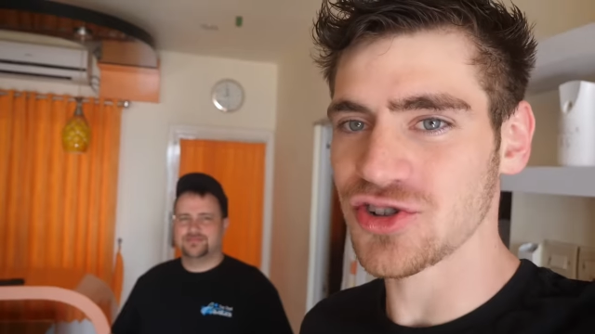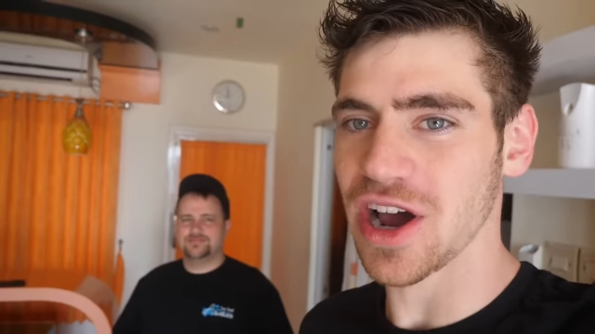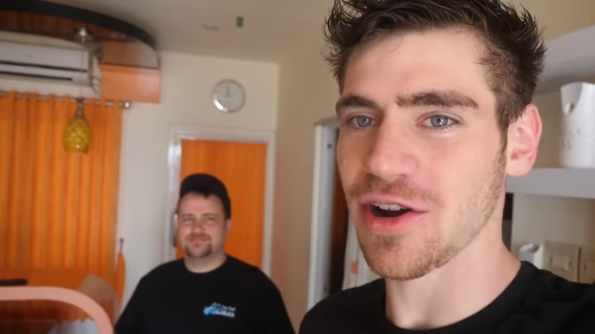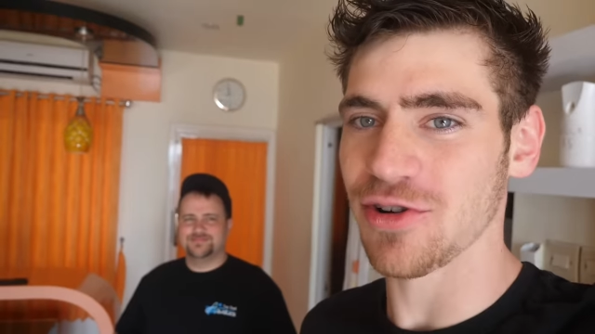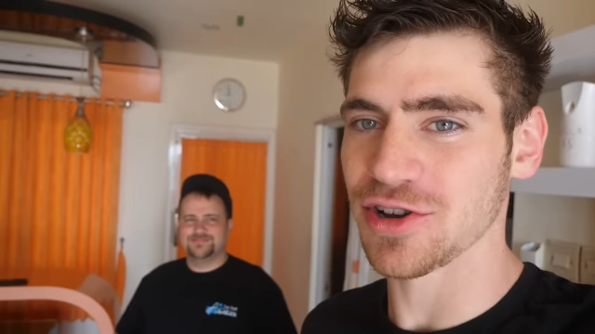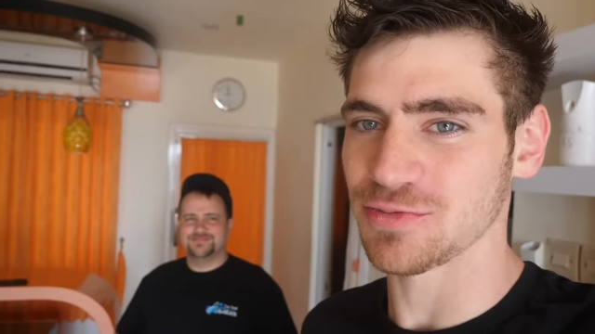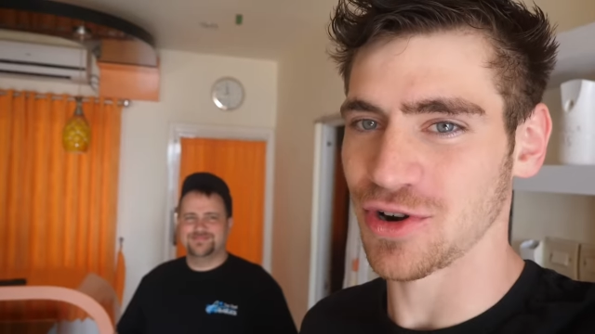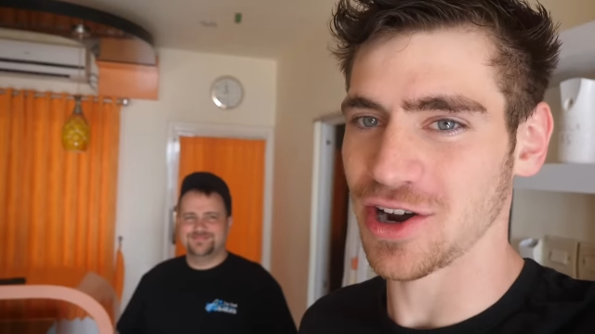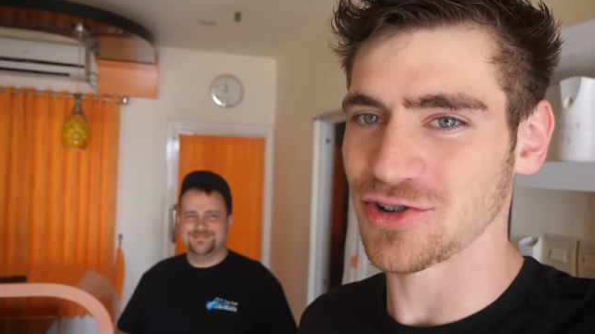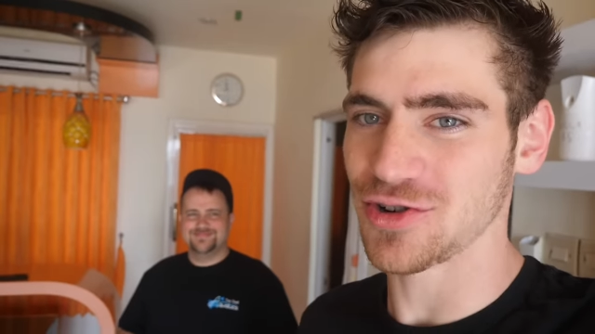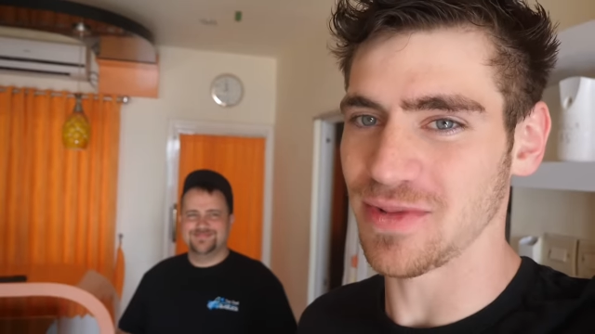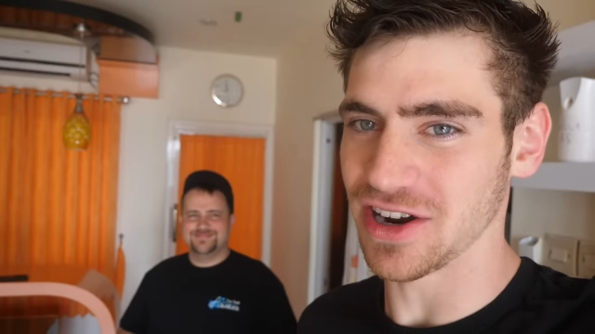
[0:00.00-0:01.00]
Speaker 1: diarrhea is
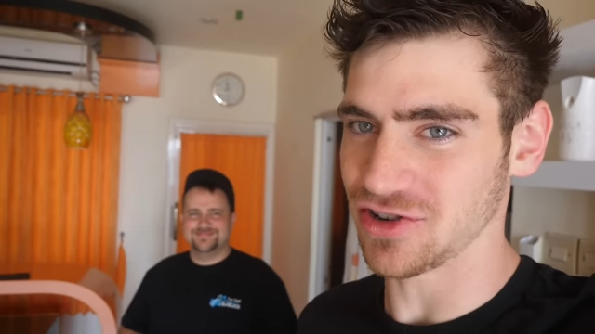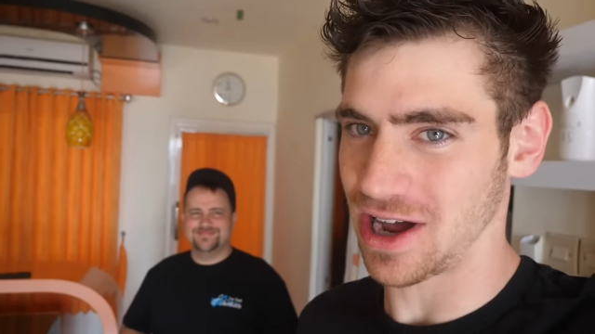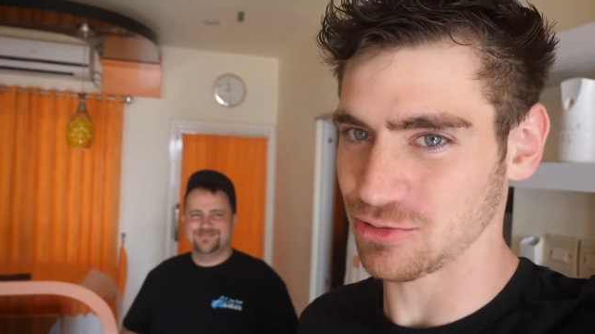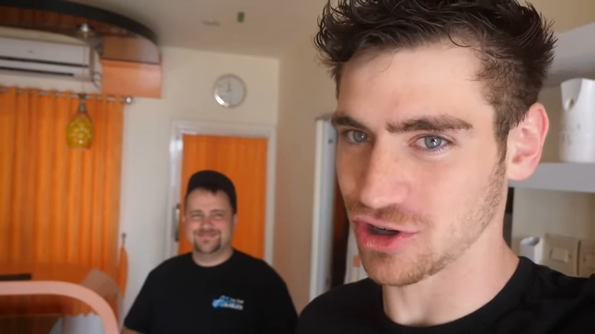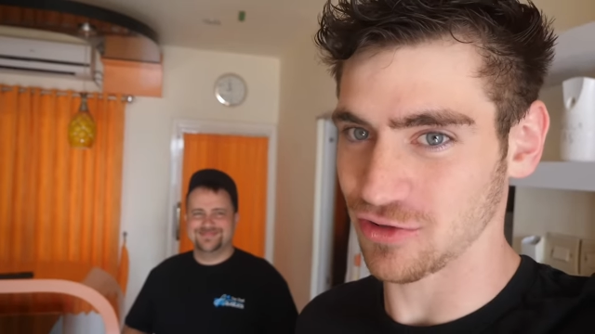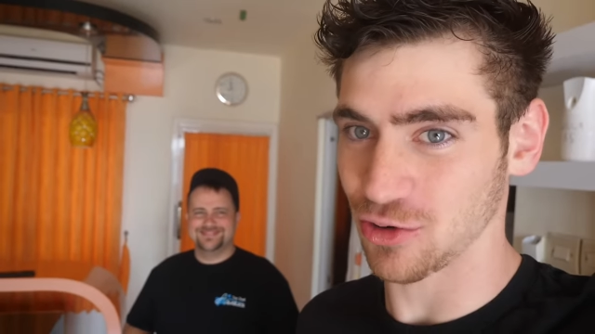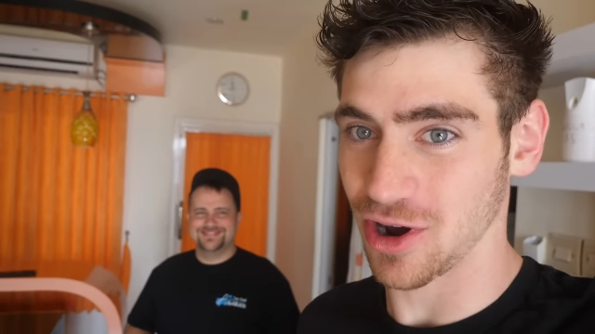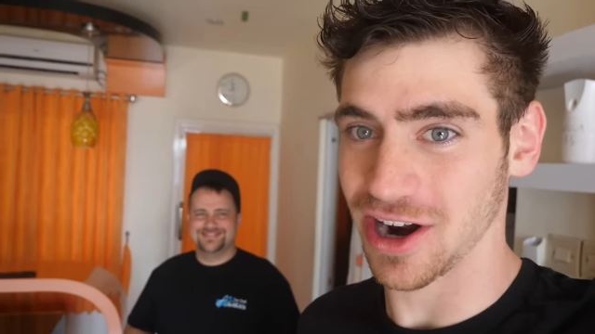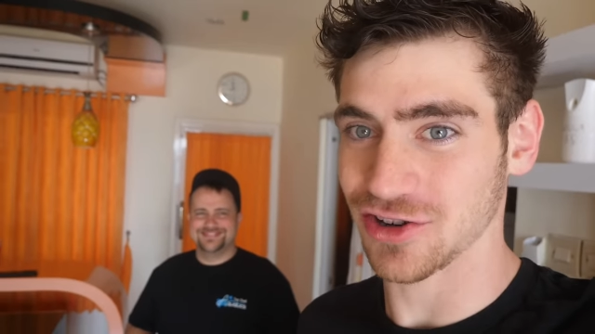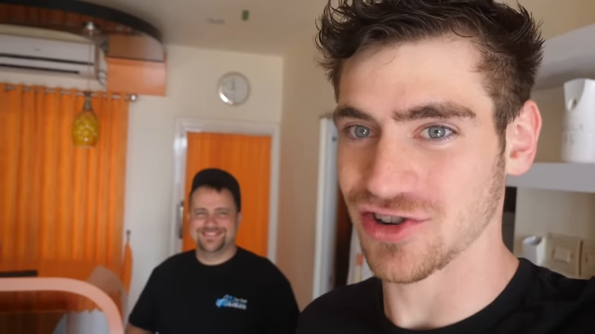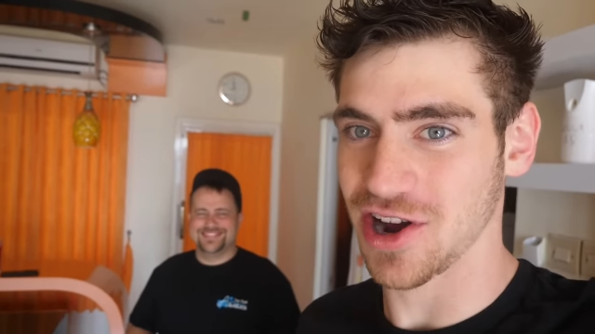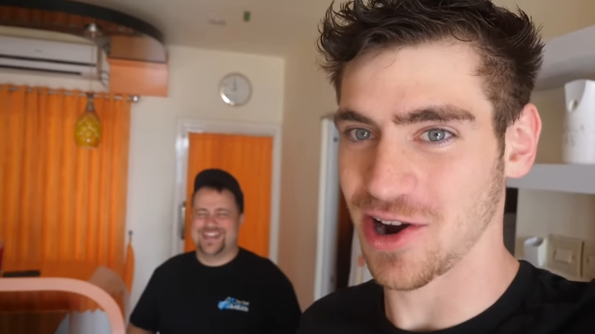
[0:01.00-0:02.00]
brought to you by
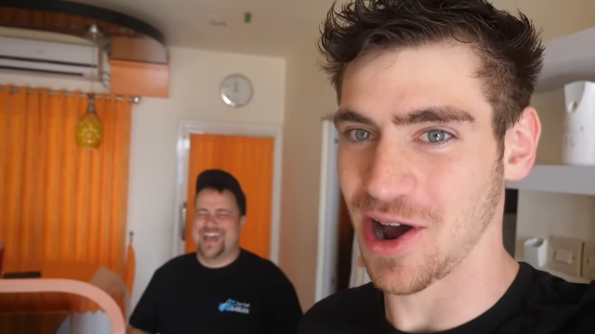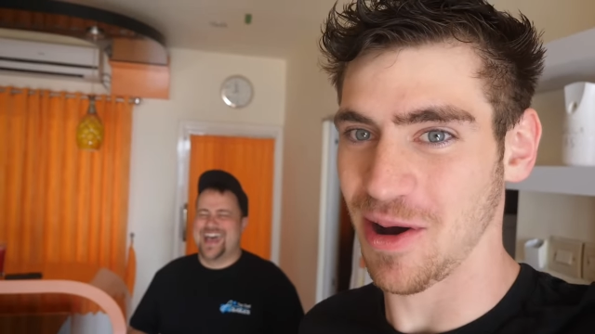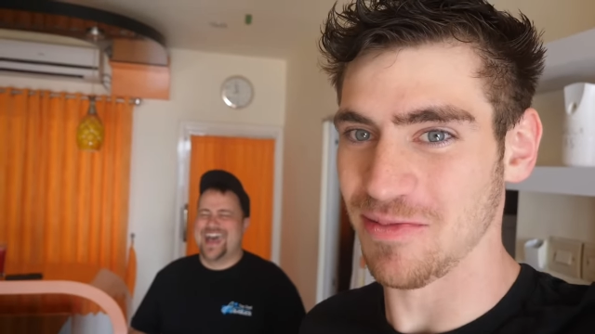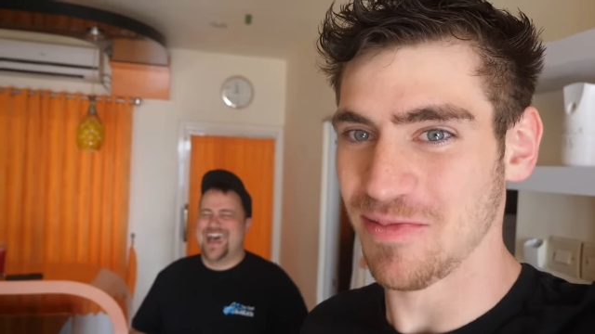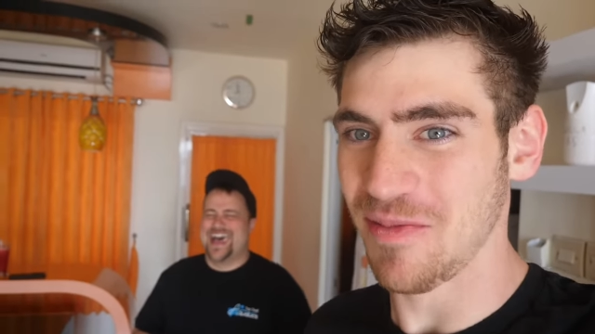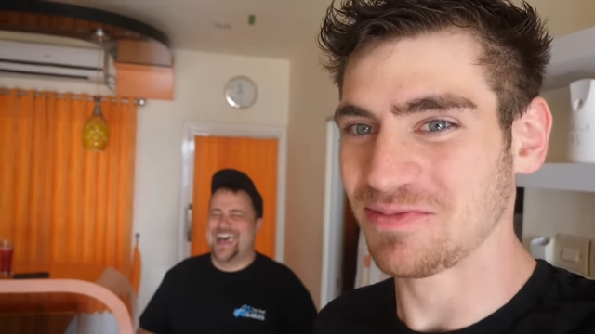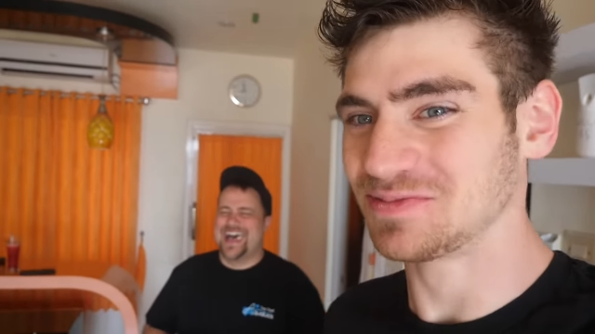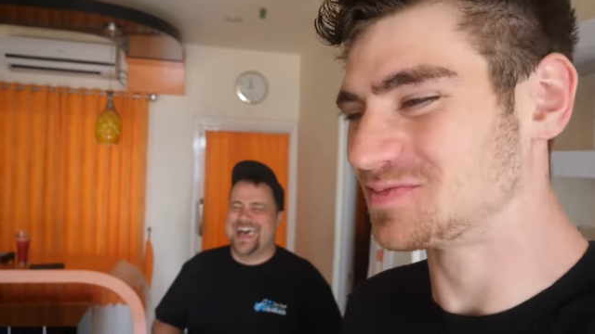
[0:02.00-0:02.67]
TopShelfAquatics.com.